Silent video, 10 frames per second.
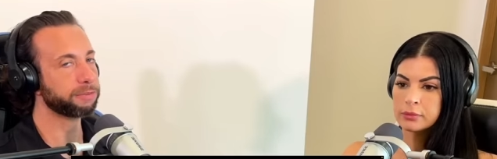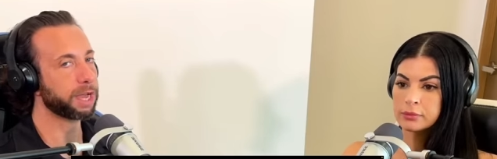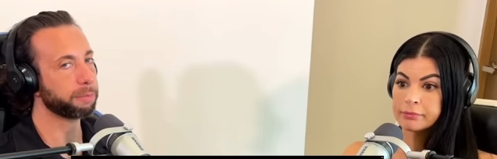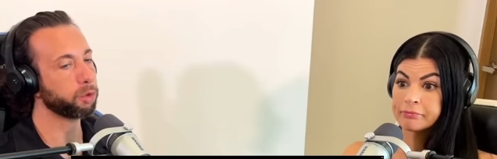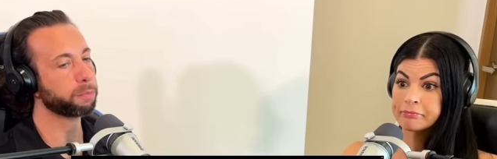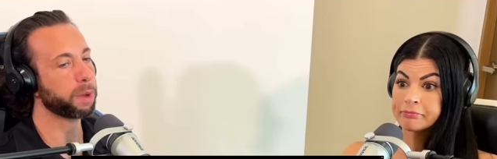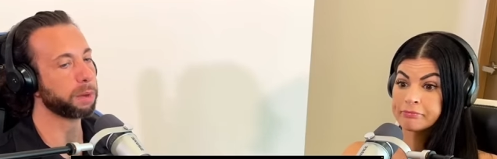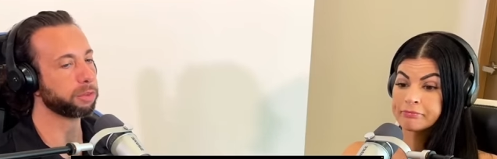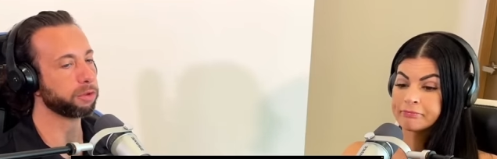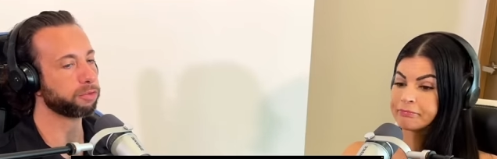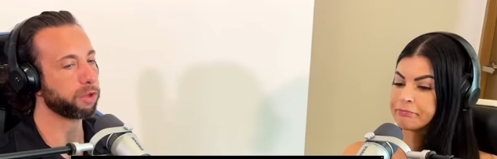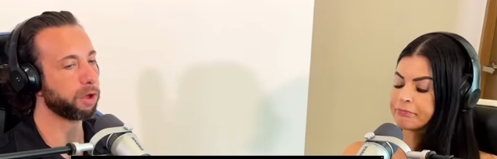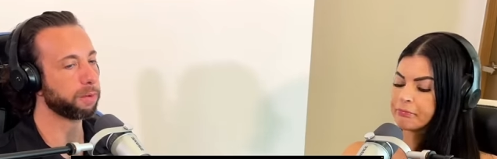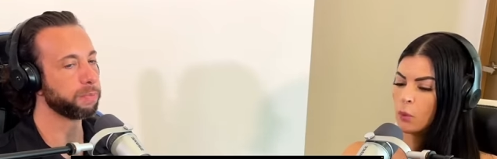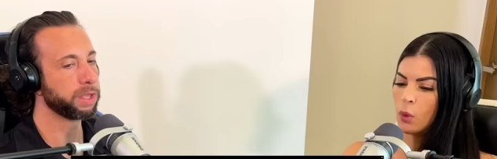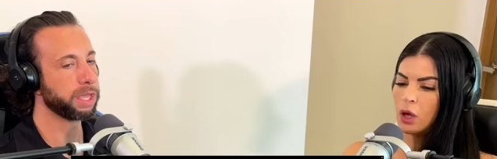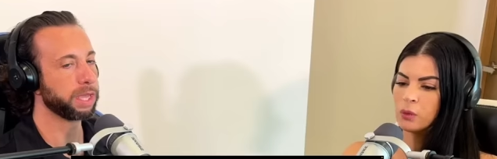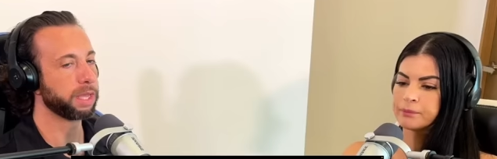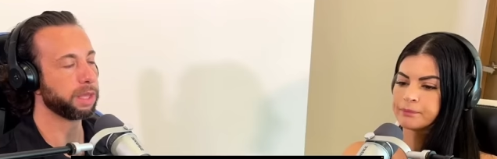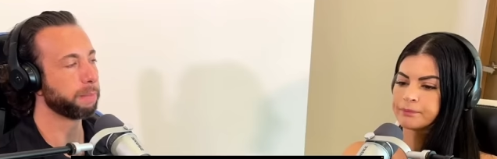Speaker 1: if not most popular song.
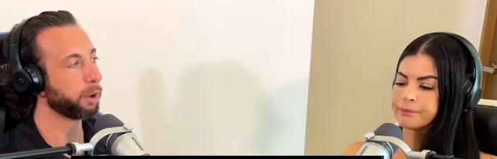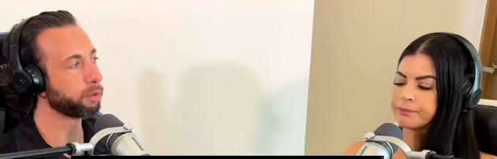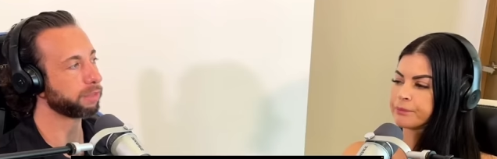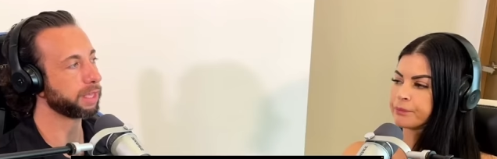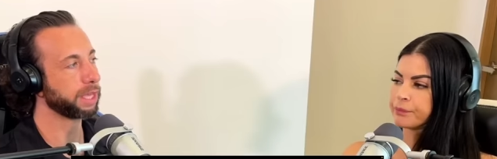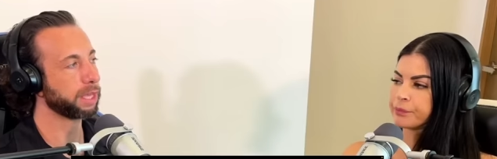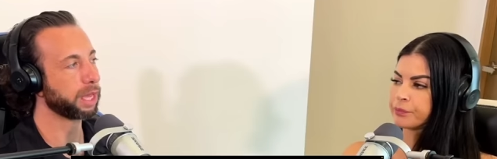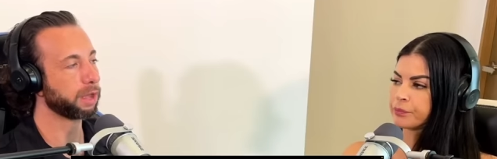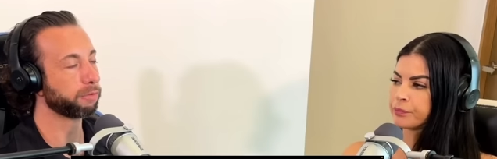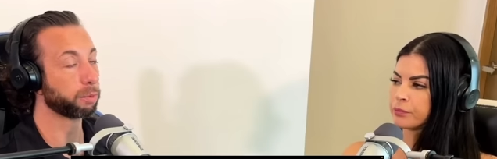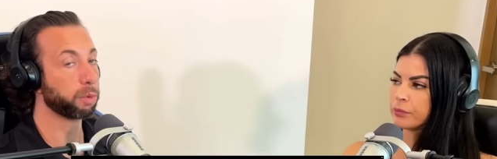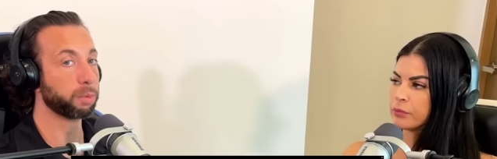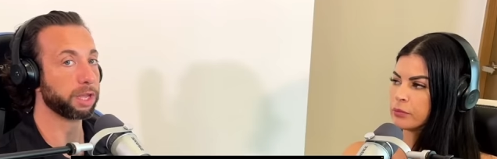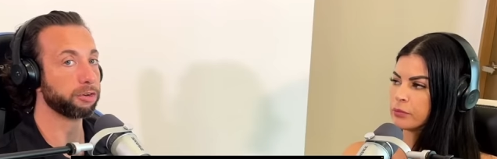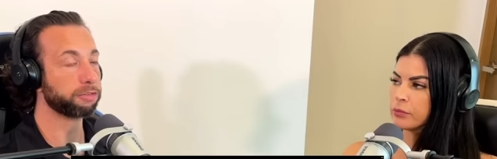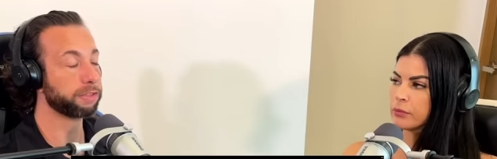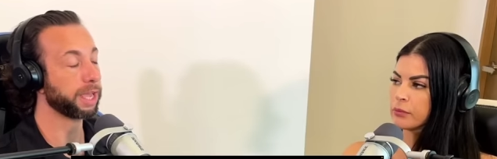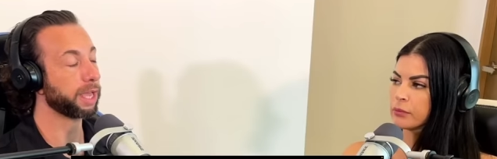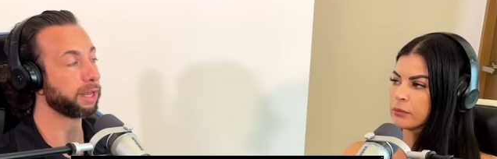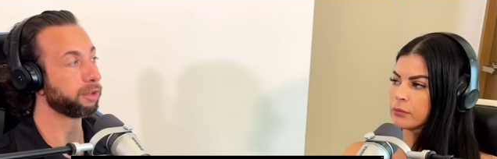Wow. Mostly from what we
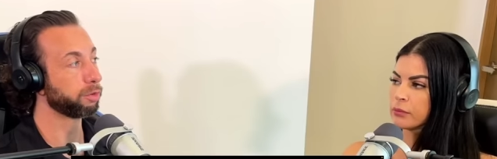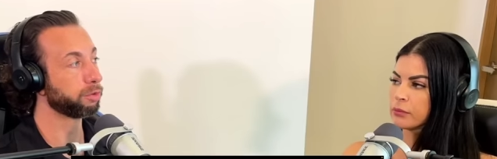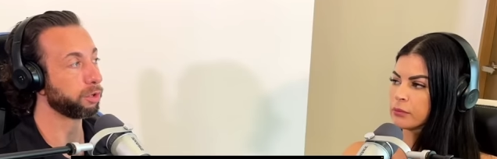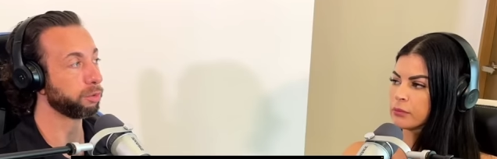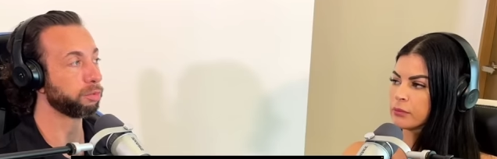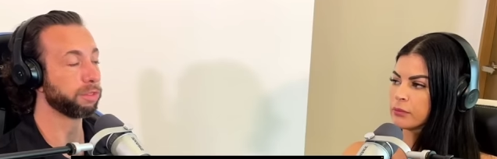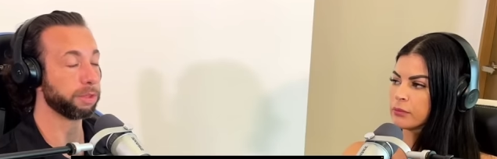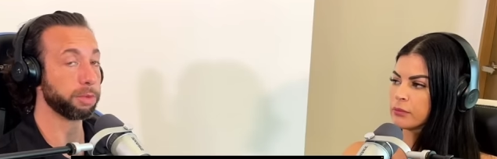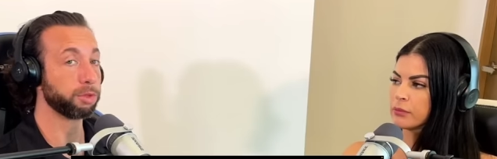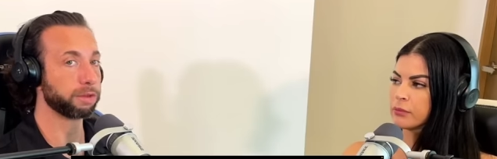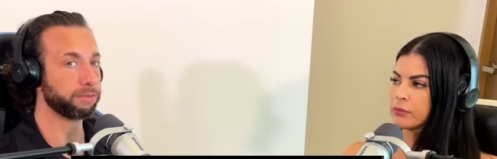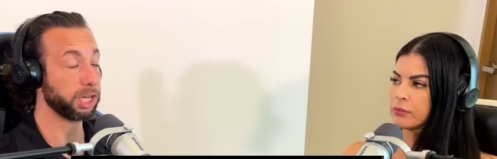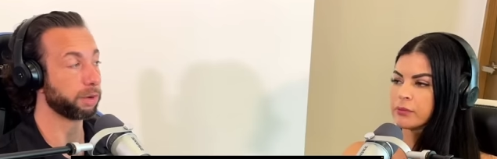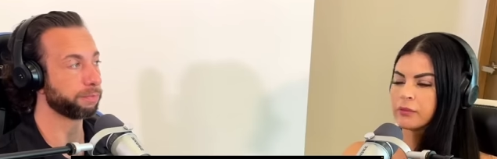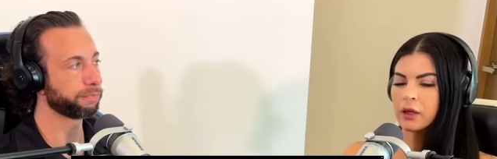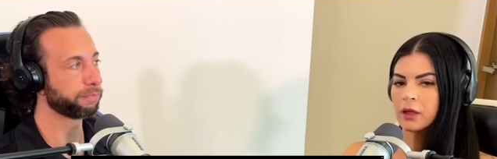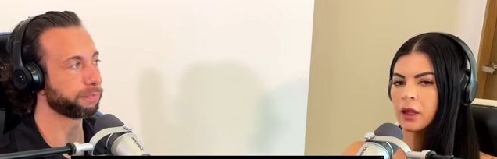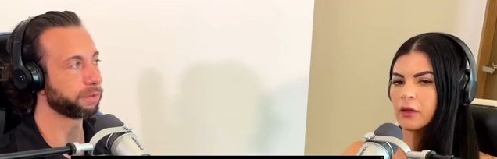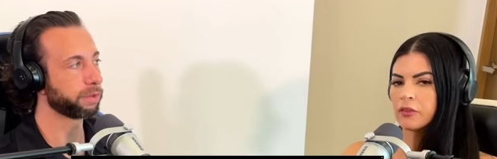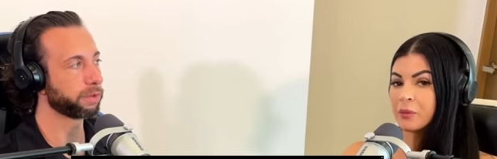understand due to the music video.
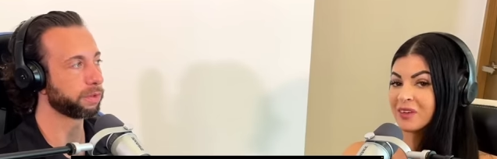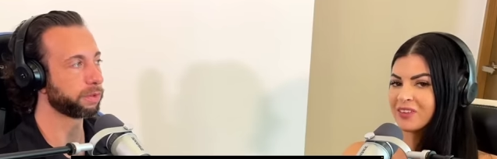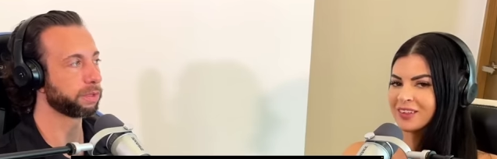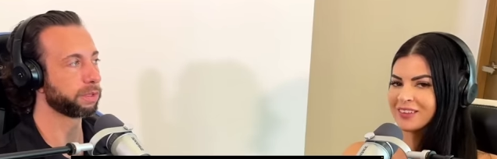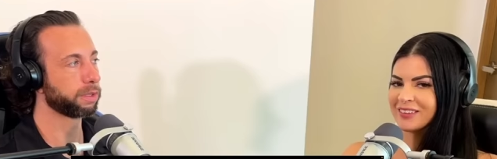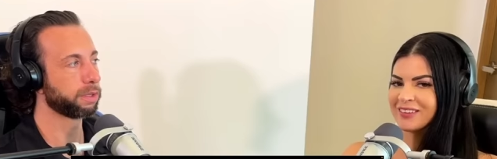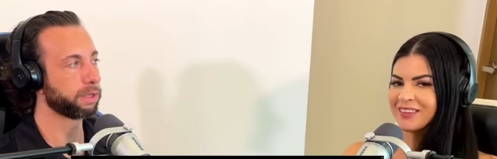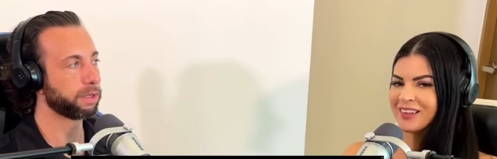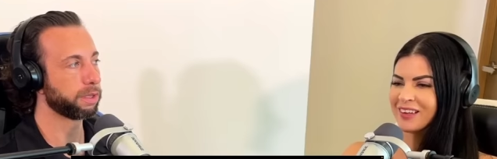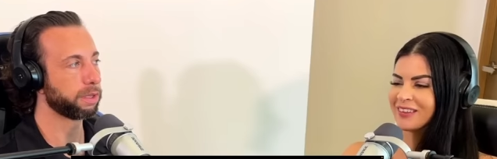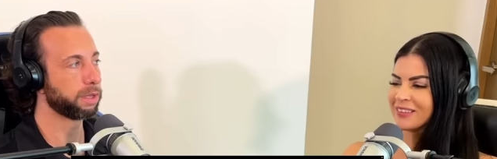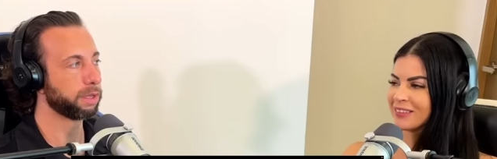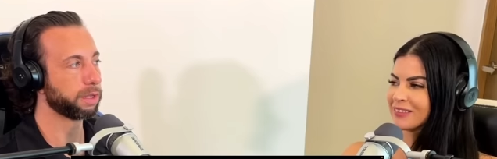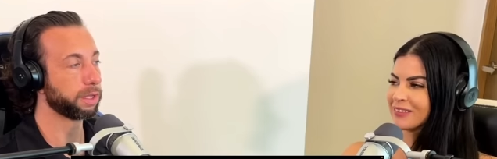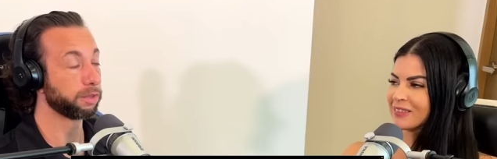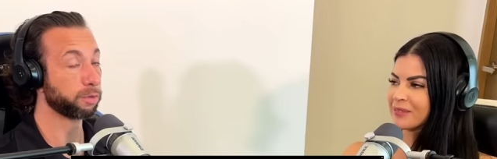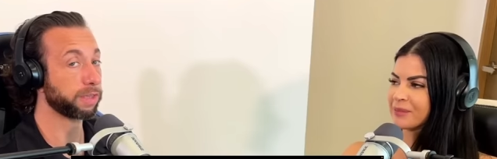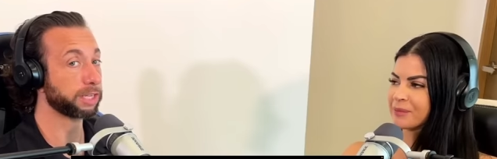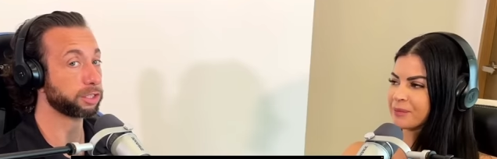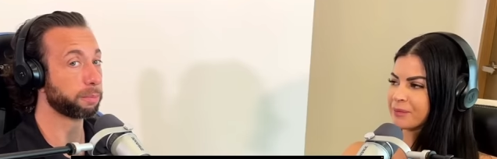
Speaker 2: Yes, I'm excited to see that.
Speaker 1: And this
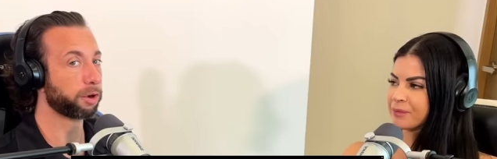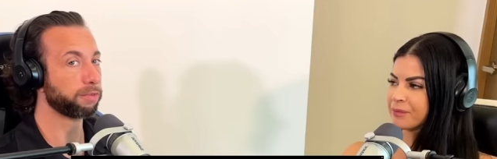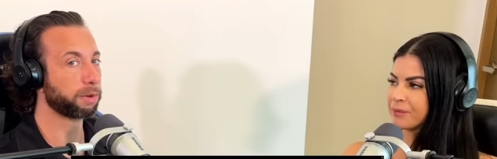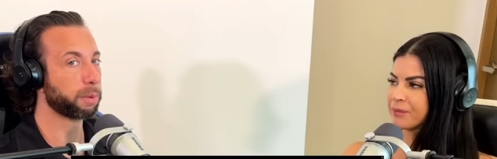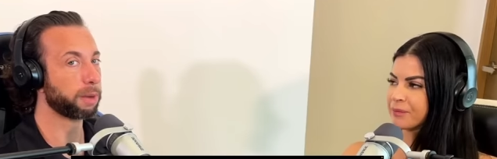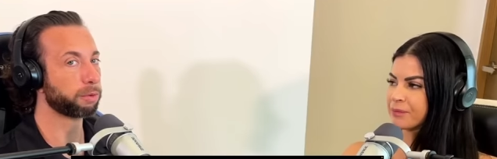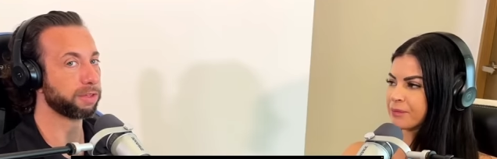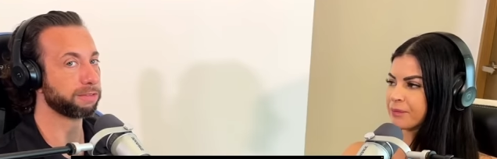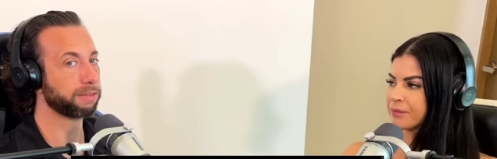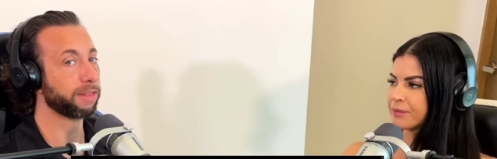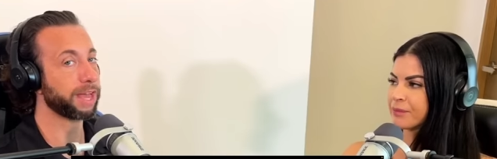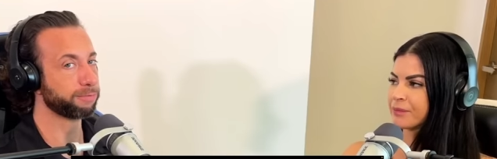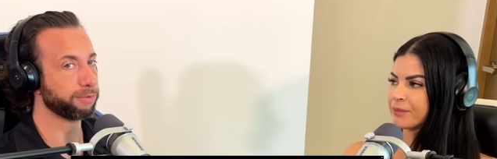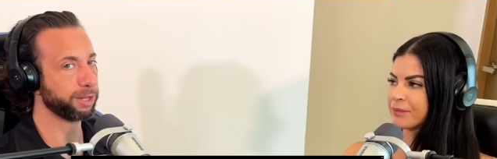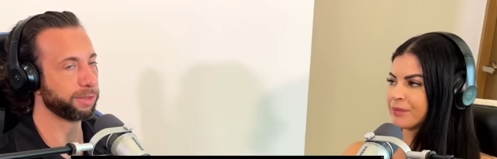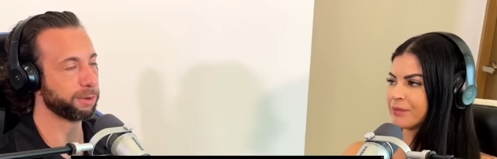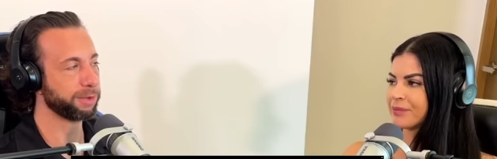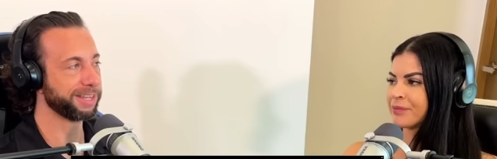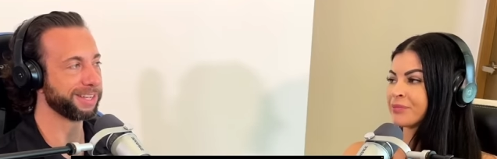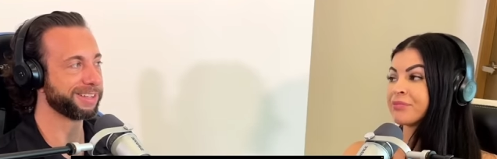was actually a part of our pop quiz in the last video
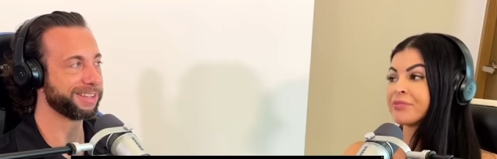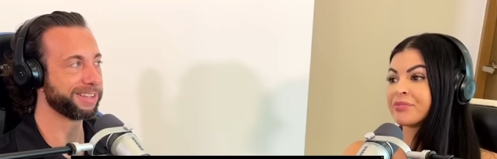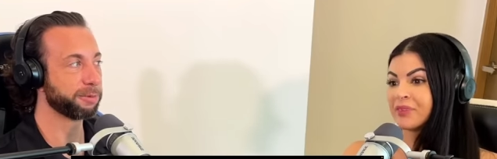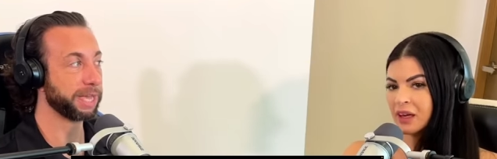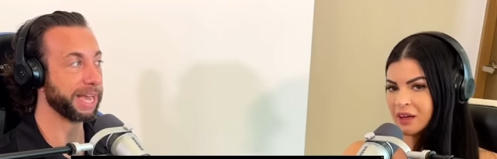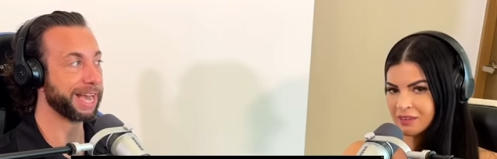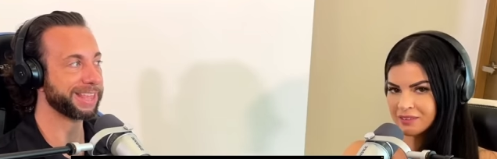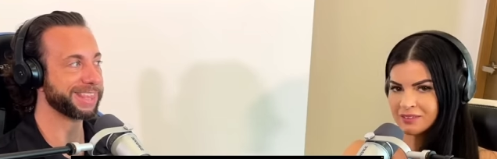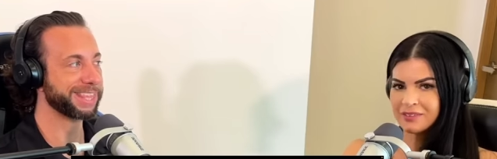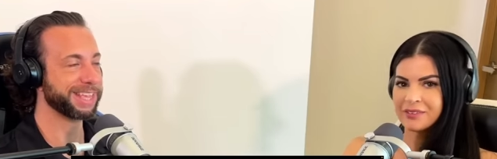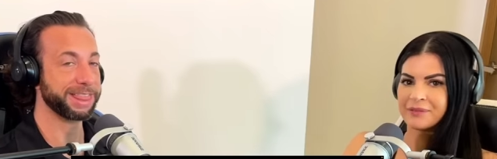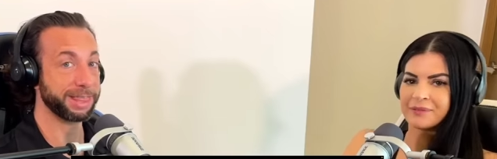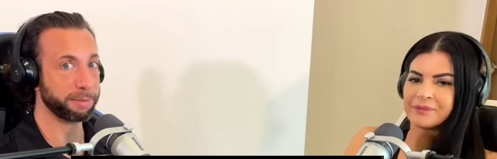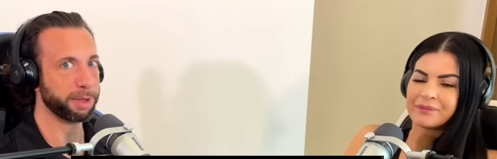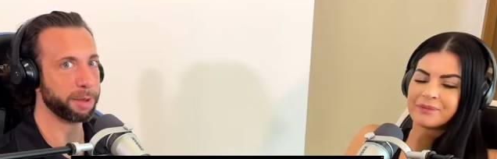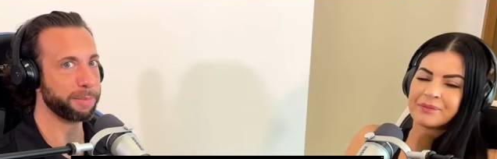that we did. We yes. asked them